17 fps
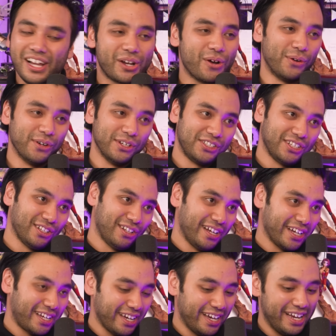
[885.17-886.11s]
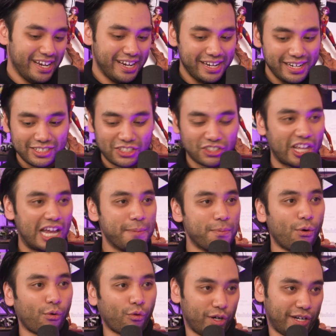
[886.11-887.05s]
Connor's in like a
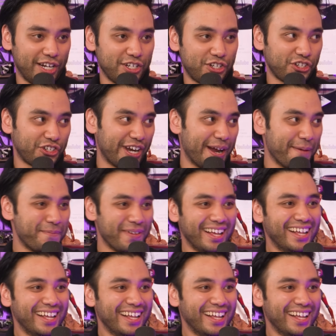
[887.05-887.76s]
stable relationship.